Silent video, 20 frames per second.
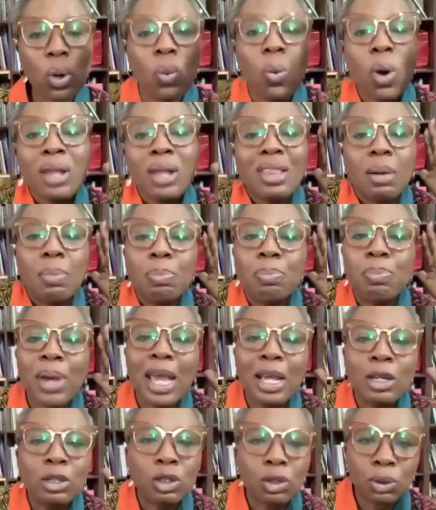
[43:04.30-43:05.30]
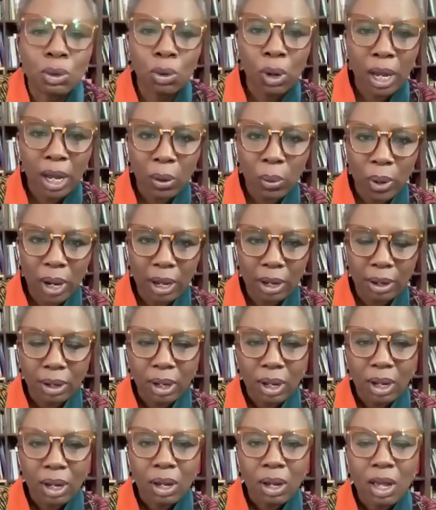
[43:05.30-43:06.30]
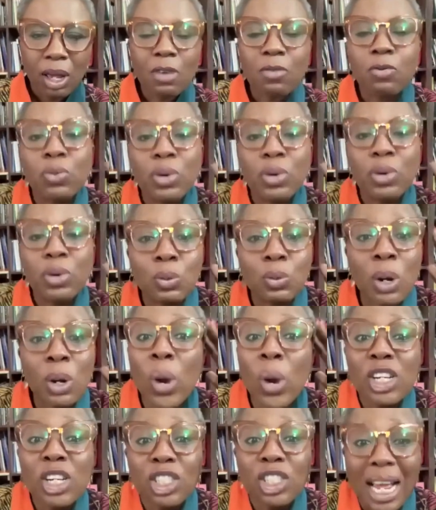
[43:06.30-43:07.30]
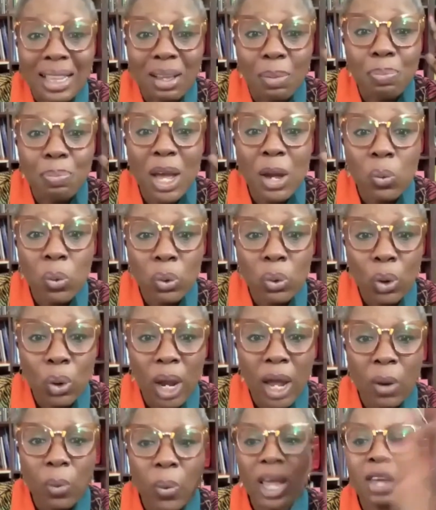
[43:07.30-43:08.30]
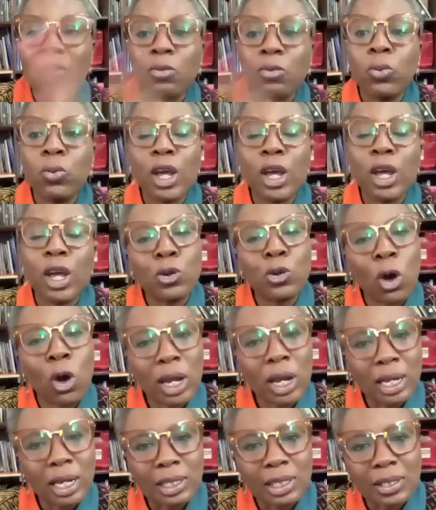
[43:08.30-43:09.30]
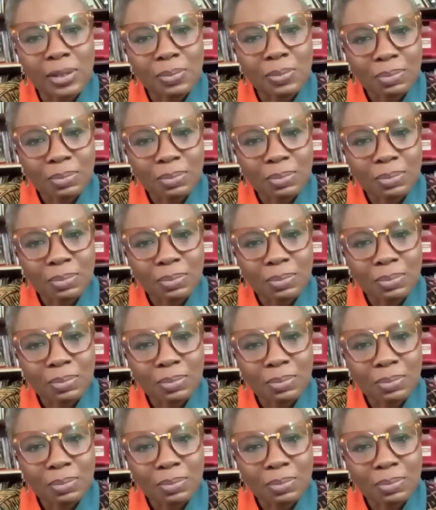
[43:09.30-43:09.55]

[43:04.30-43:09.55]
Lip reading: we want the pain to go away. If we wish that the pain will go away if we ignore it.